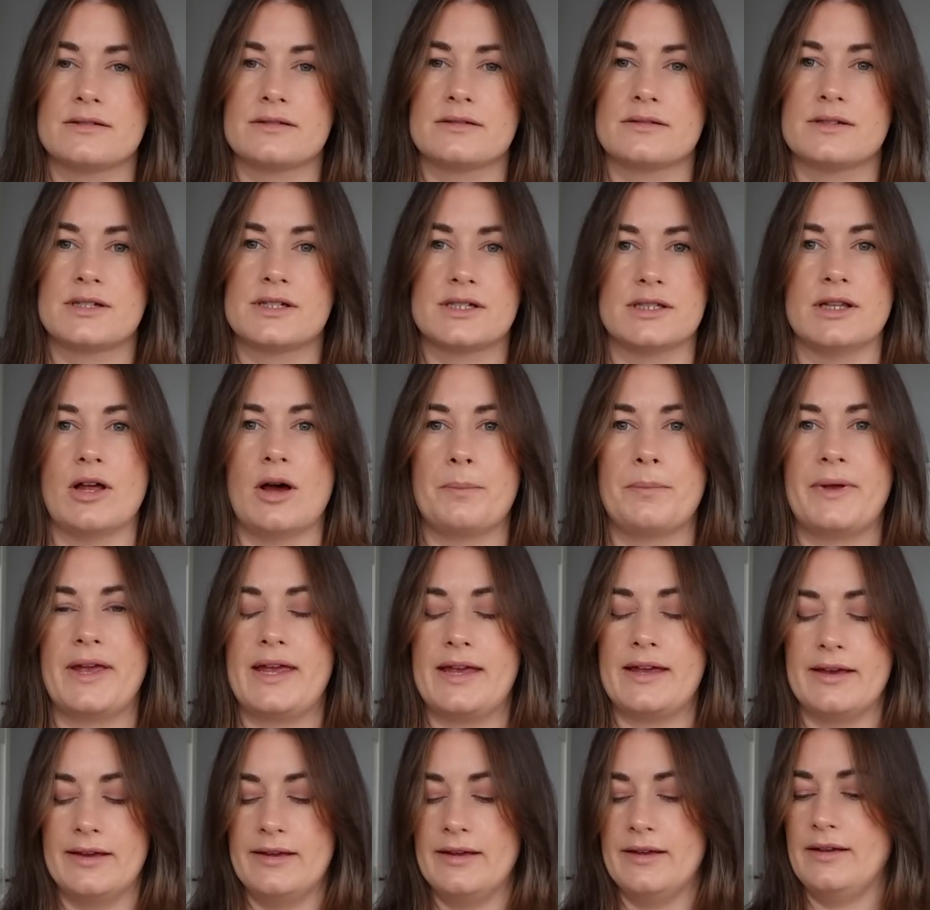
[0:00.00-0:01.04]

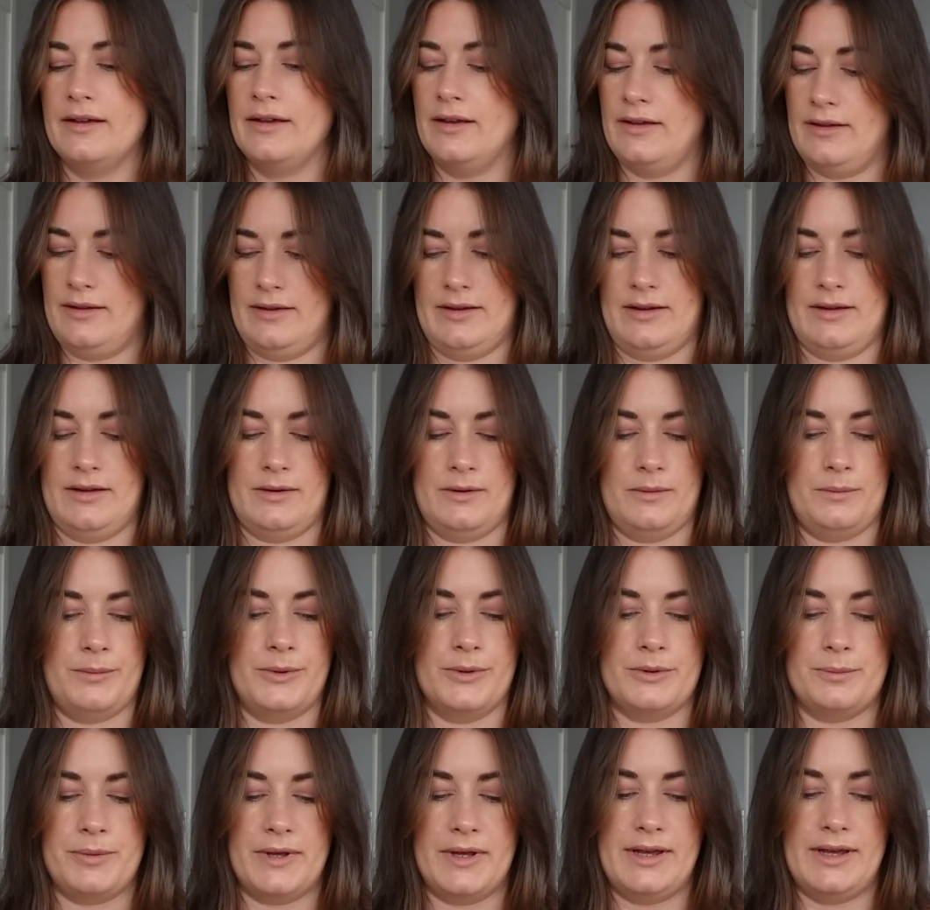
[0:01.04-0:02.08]
sloppy,
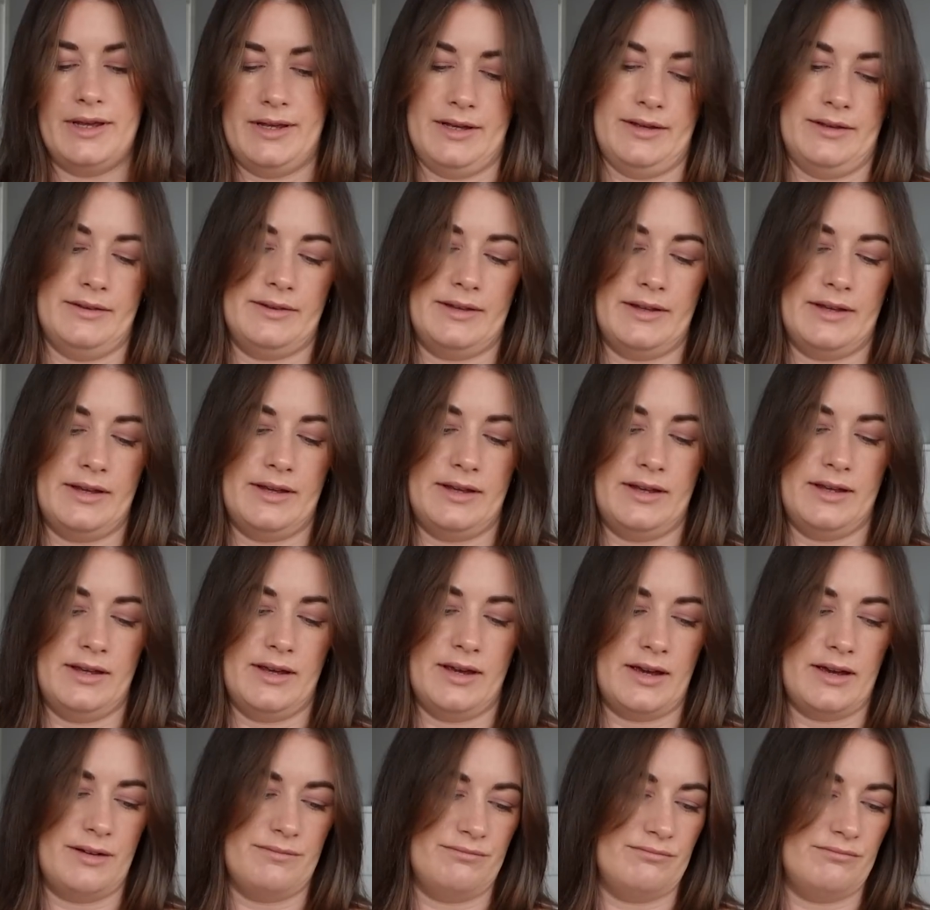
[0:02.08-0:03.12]
would be the
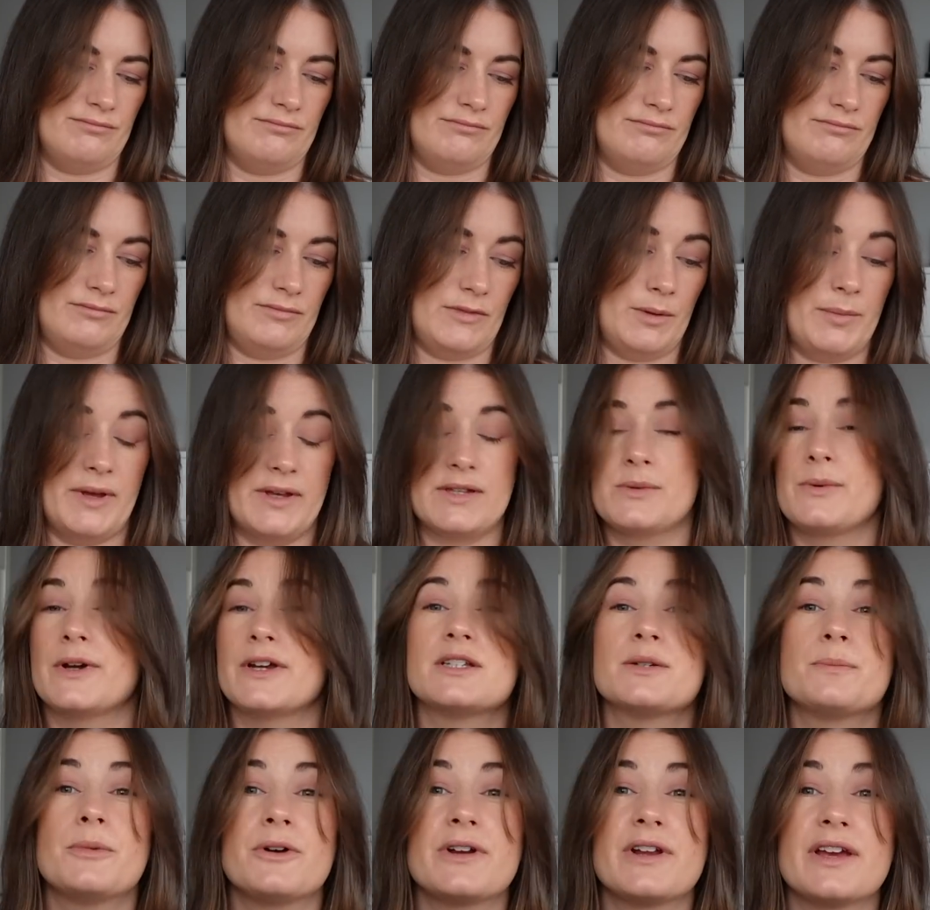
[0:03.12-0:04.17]
best way
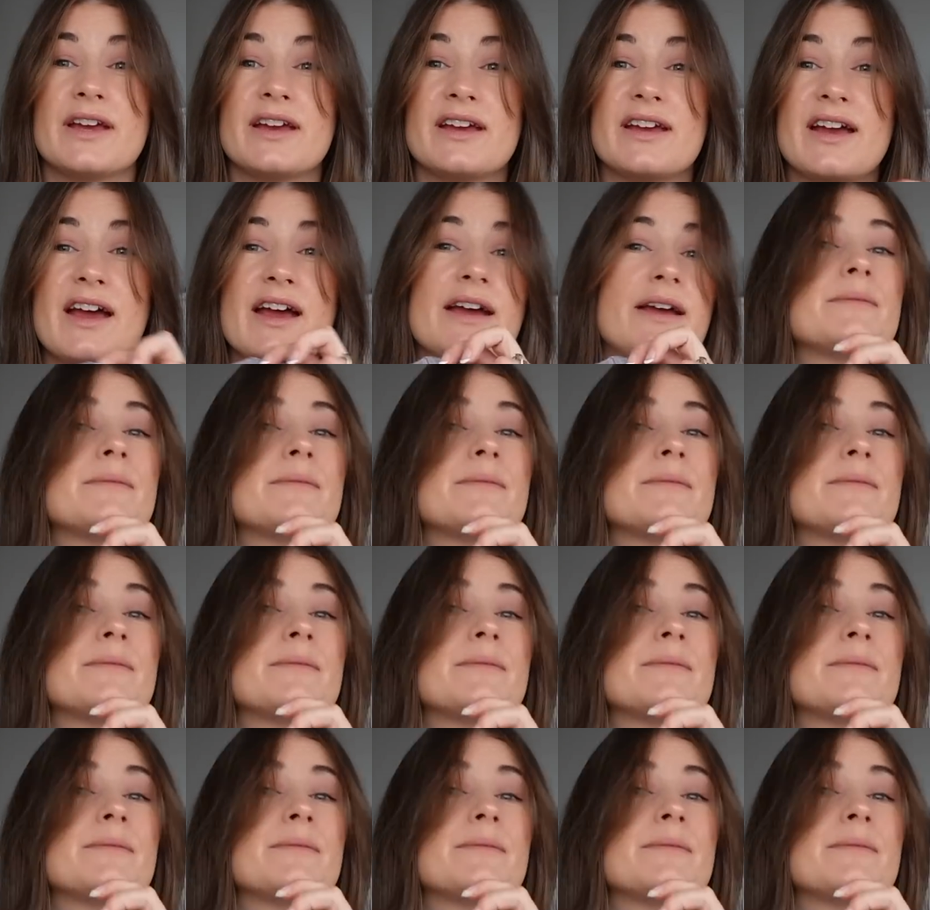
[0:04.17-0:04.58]
to put it.